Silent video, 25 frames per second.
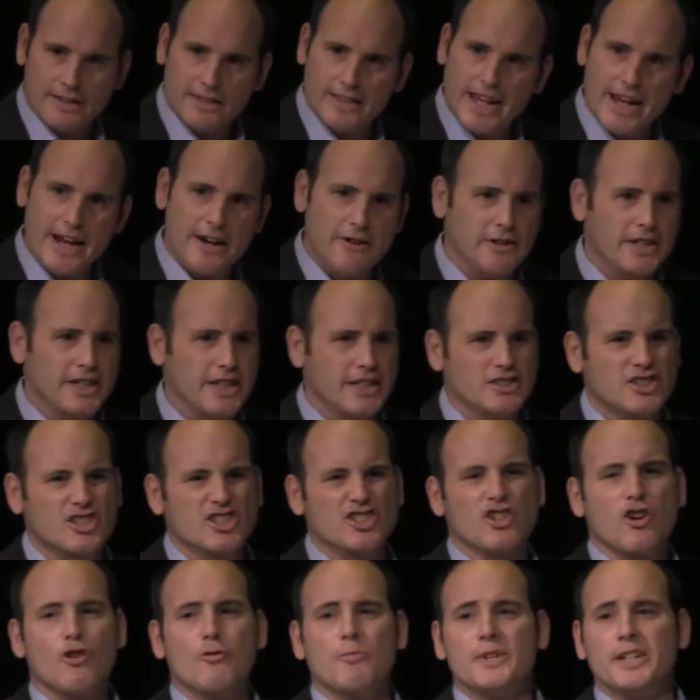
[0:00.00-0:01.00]
They are in
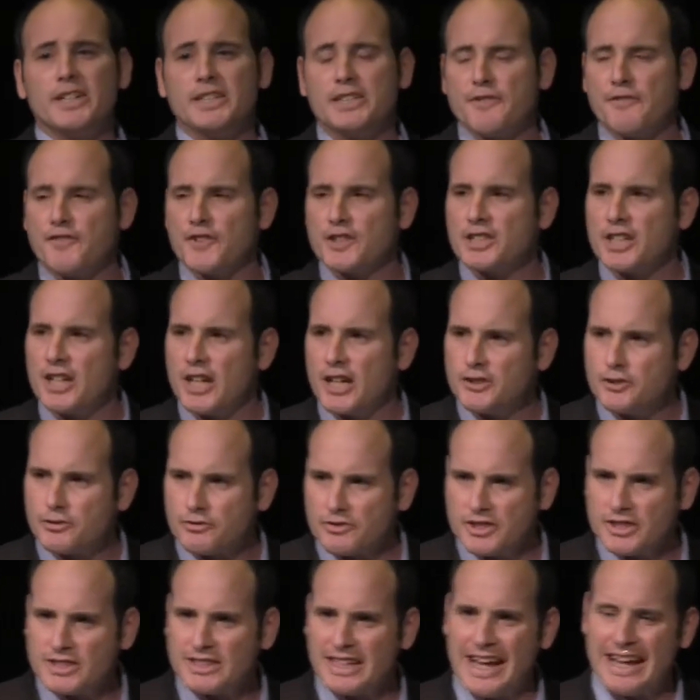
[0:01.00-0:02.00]
so many different
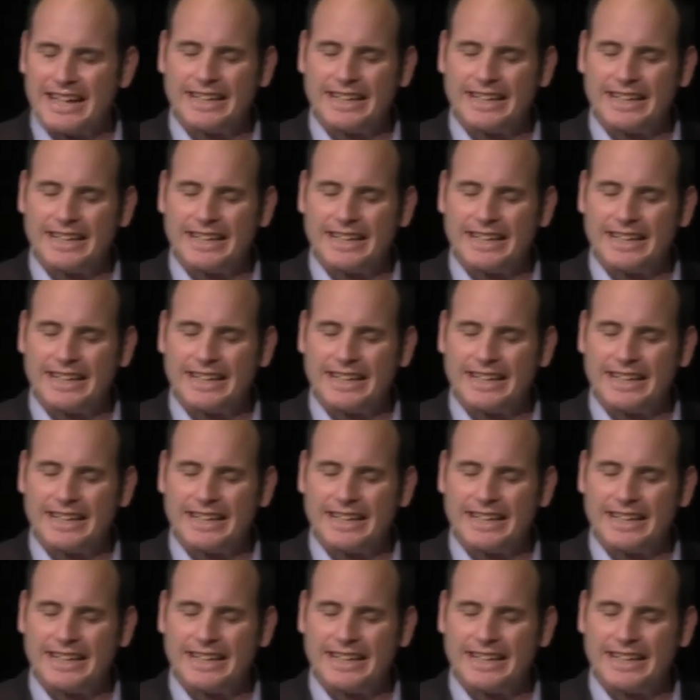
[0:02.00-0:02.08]
countries,